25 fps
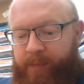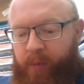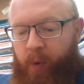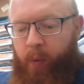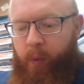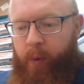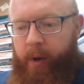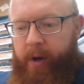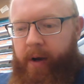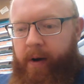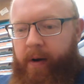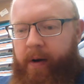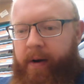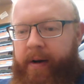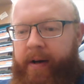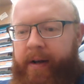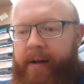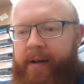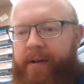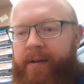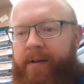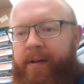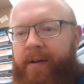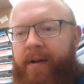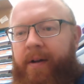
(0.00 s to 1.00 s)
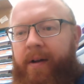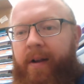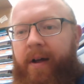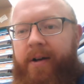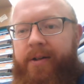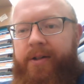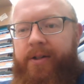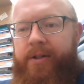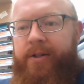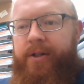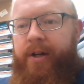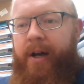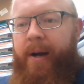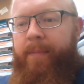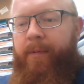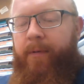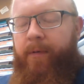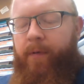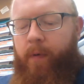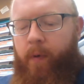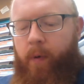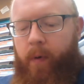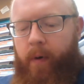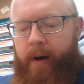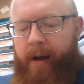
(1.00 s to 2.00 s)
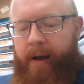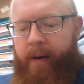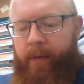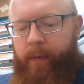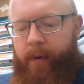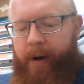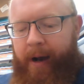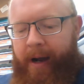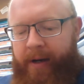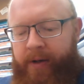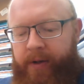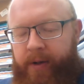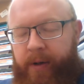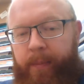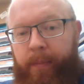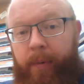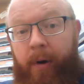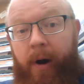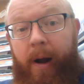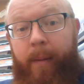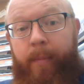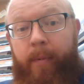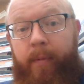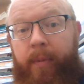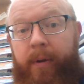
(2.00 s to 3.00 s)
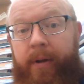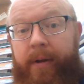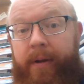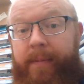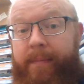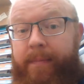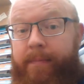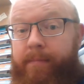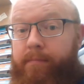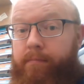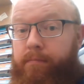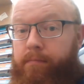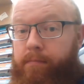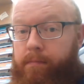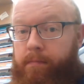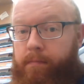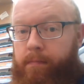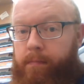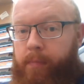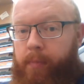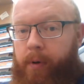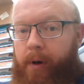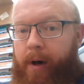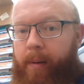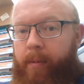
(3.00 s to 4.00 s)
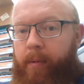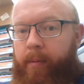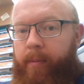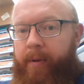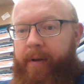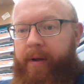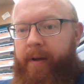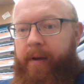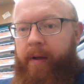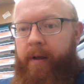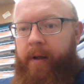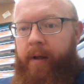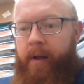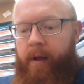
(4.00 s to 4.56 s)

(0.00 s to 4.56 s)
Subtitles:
We are in Colossians chapter 4, and we're actually probably going